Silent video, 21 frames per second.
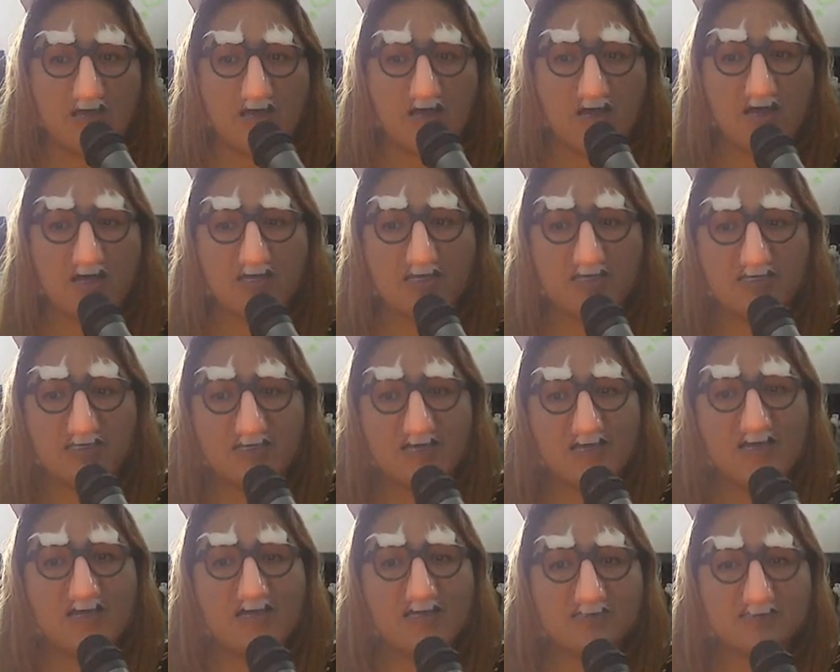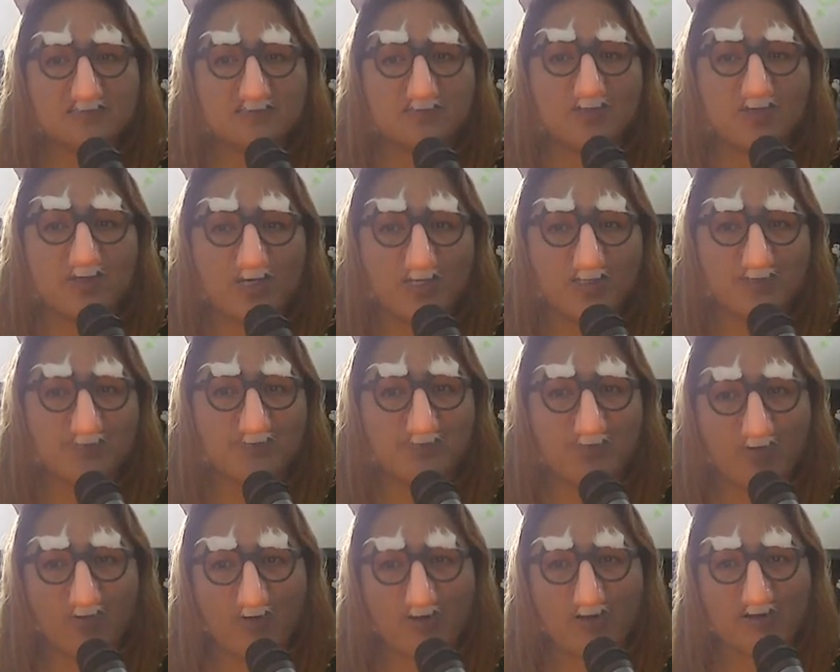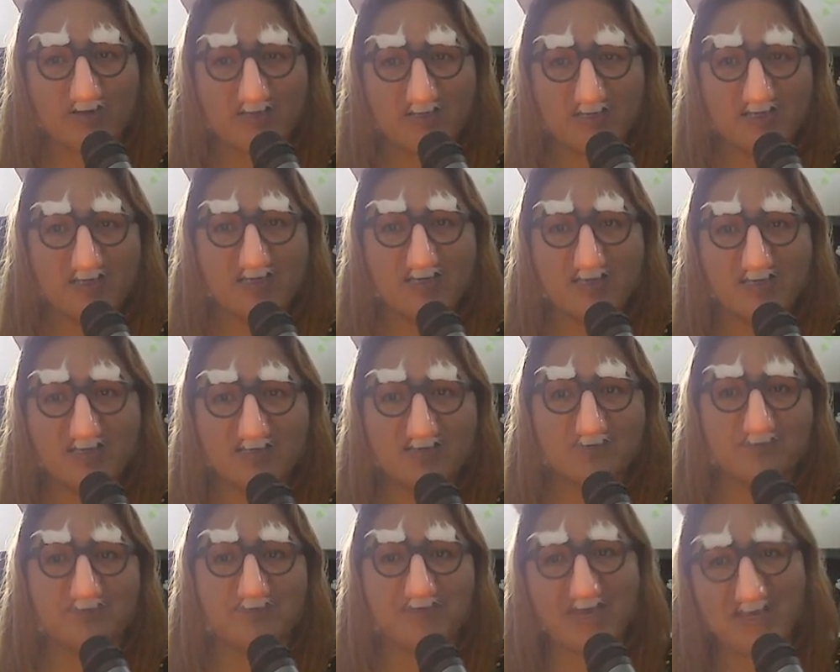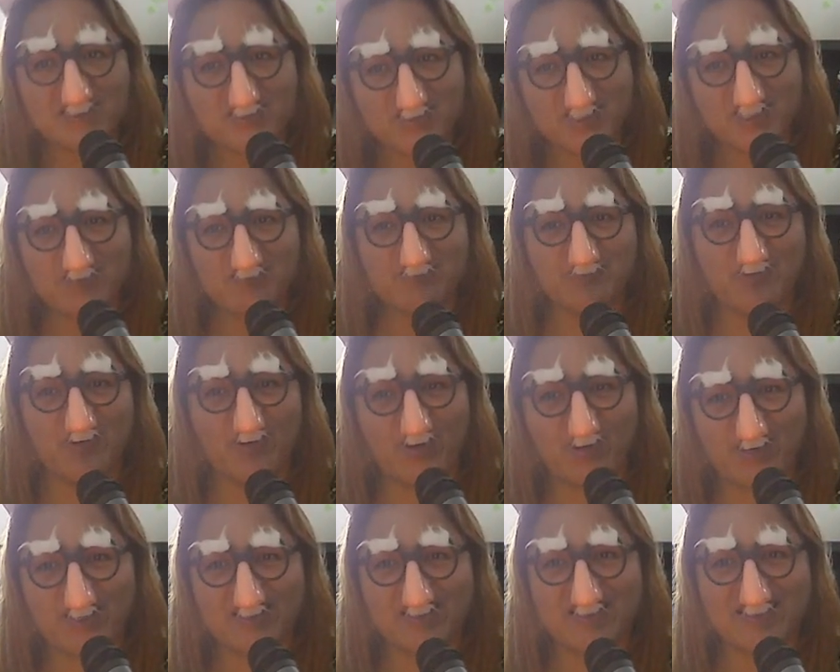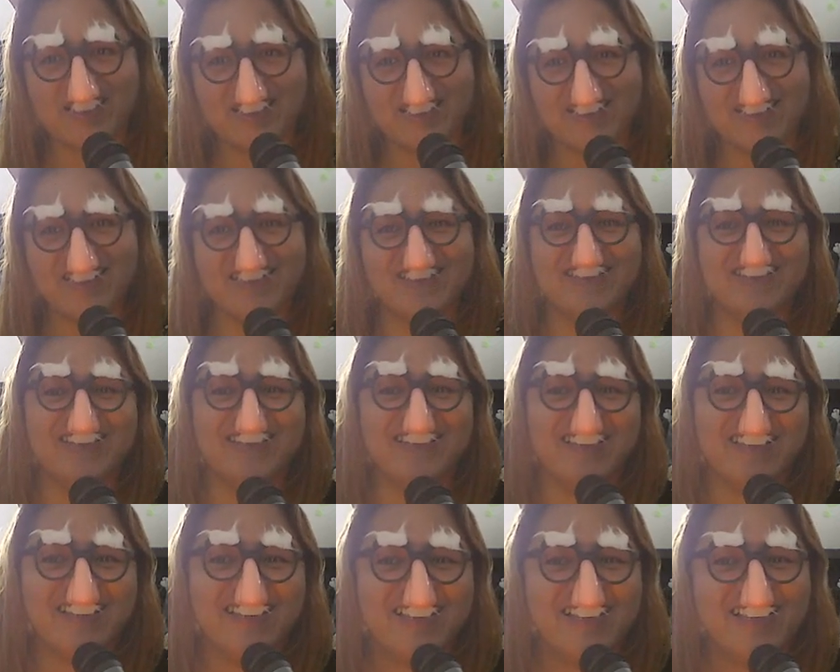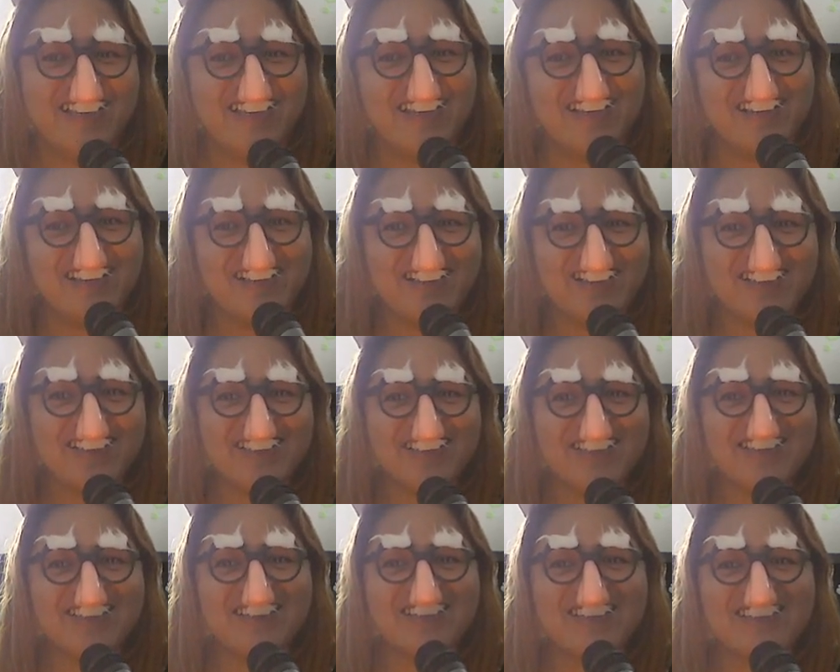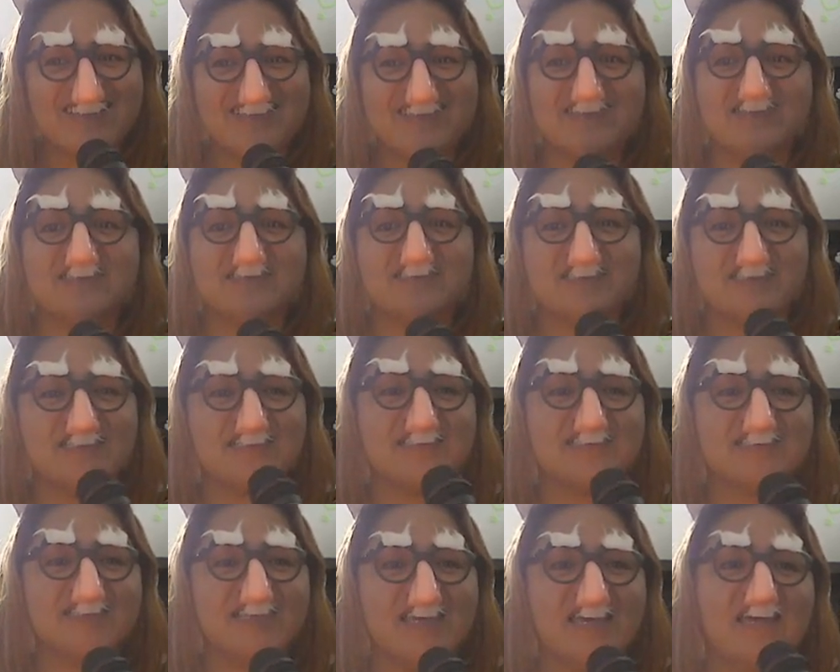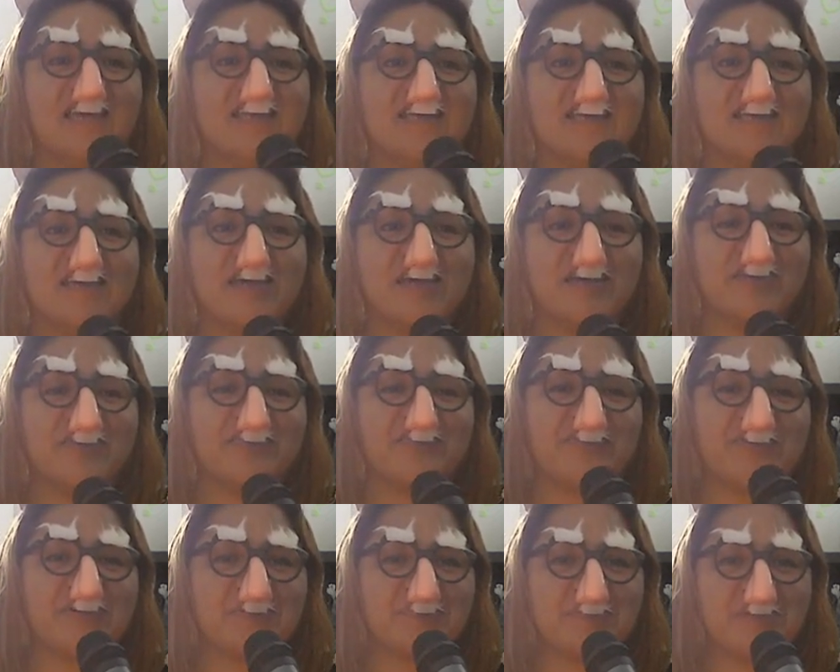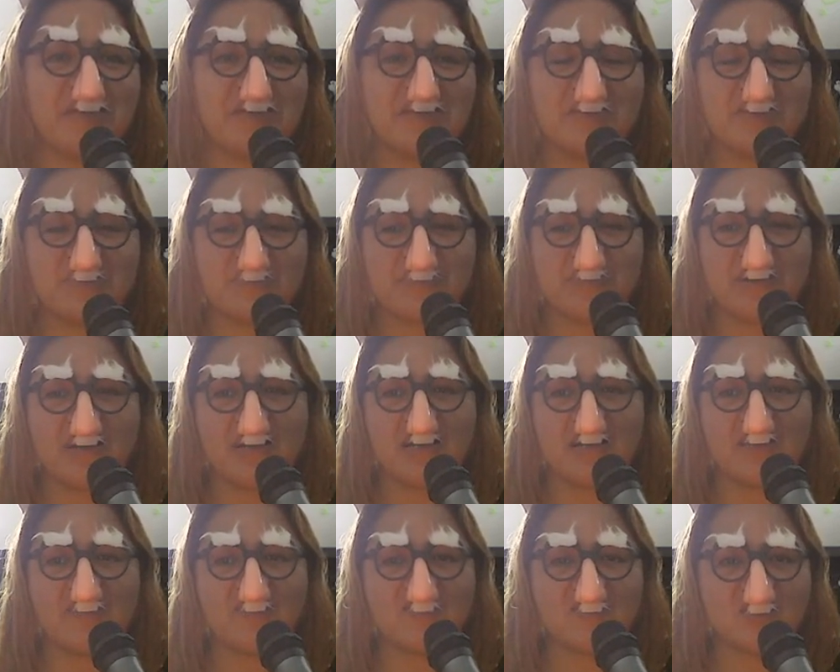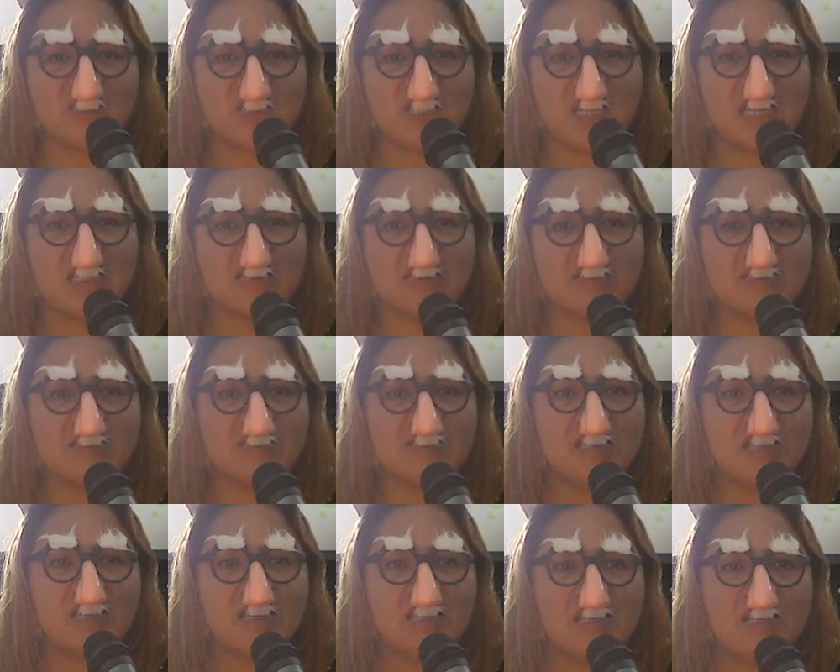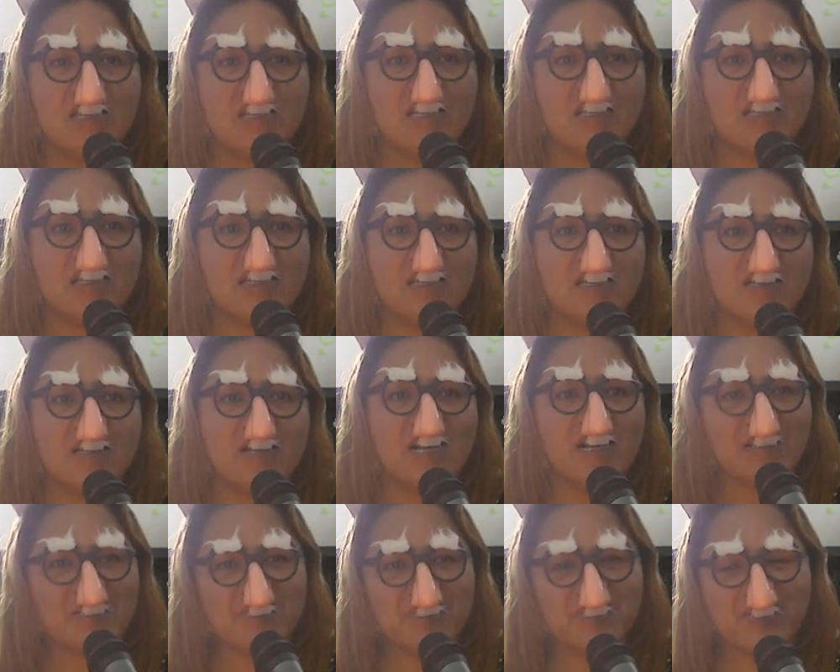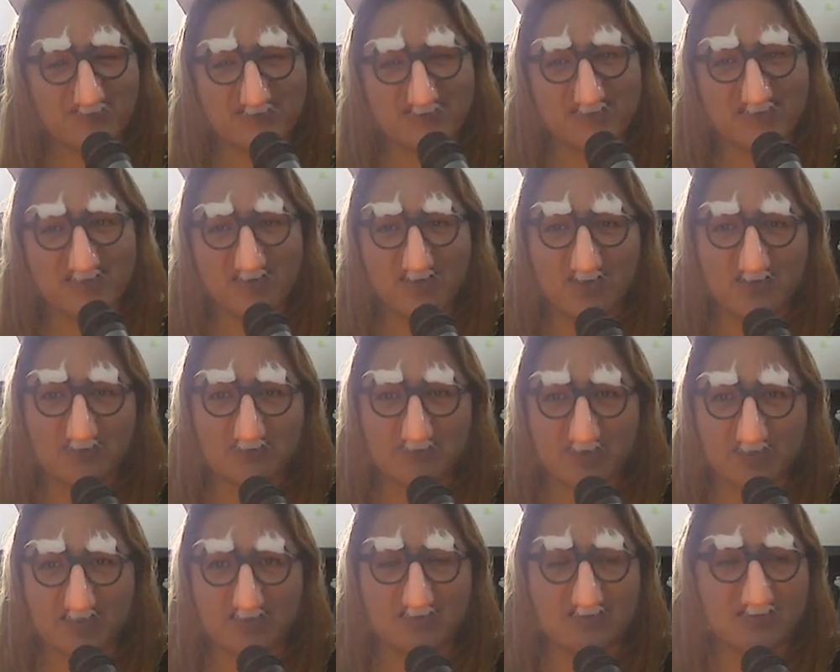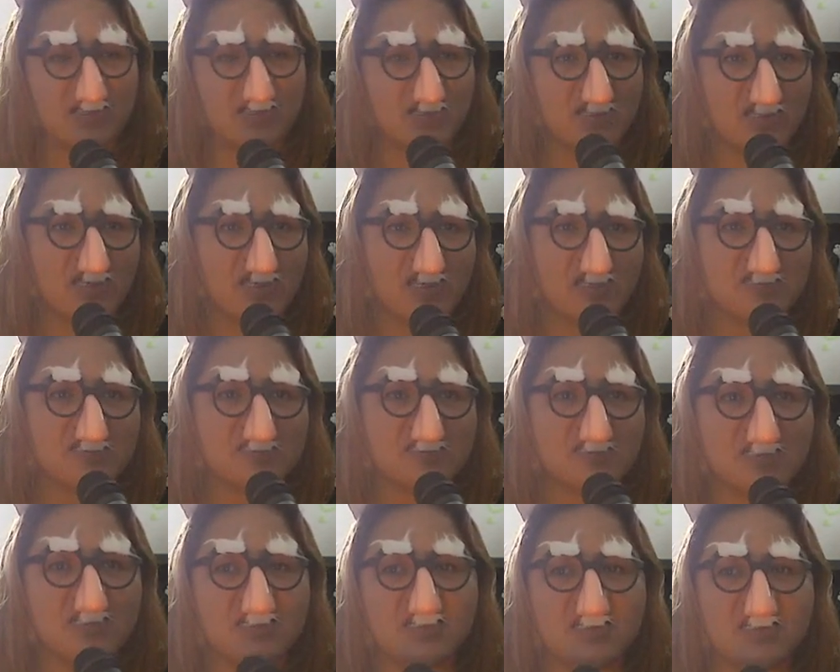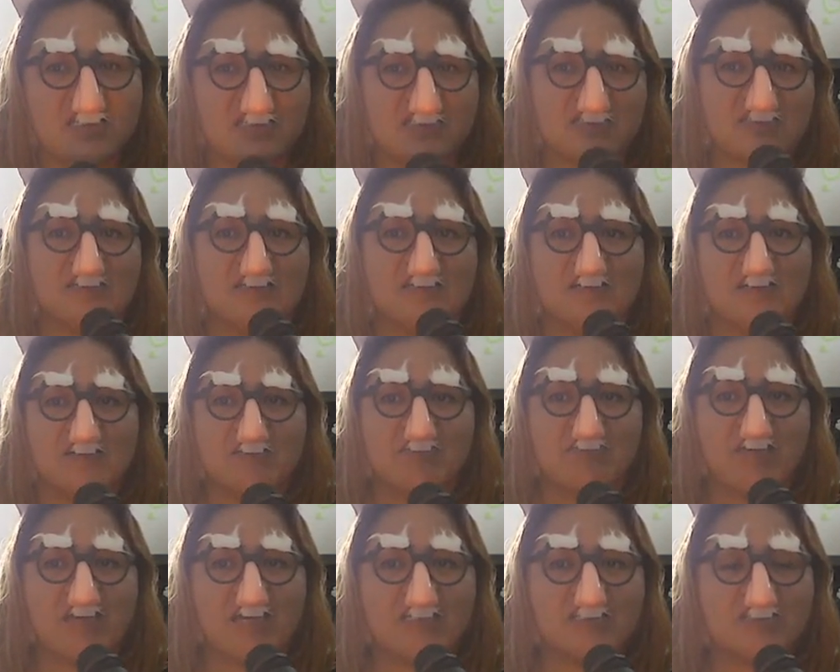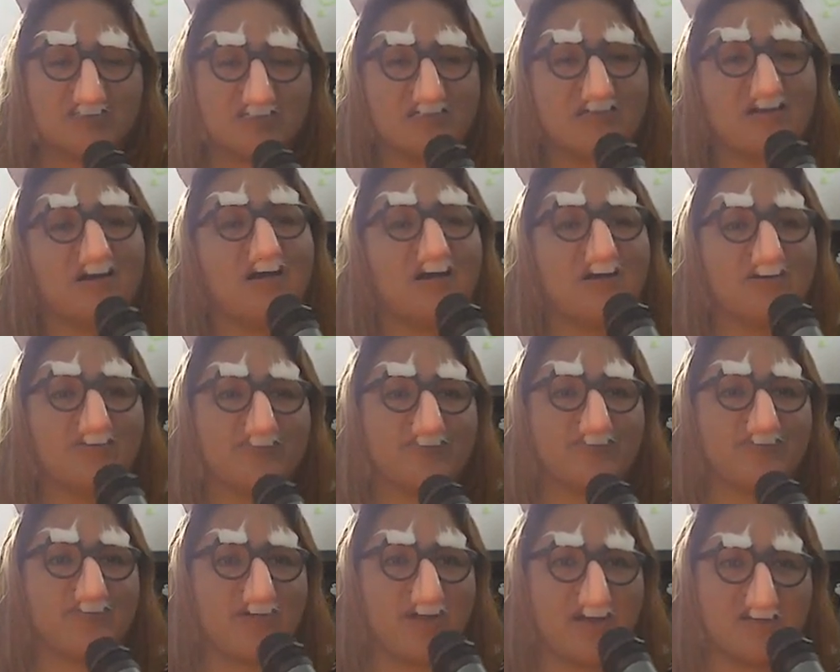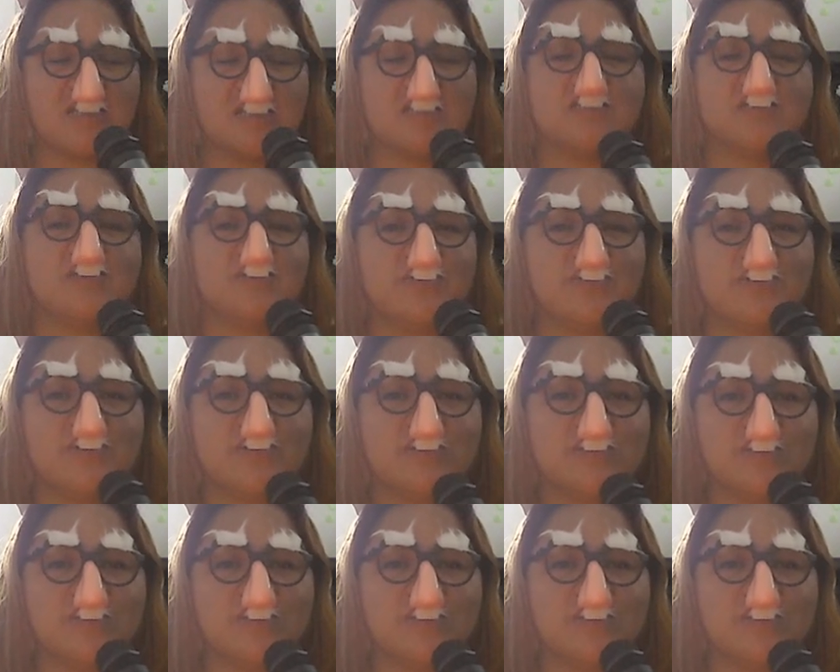Hi guys, good morning, magic morning. Hi, this is Yen again from Yen Thrives channel, and I'm working on my day 18 magic of gratitude.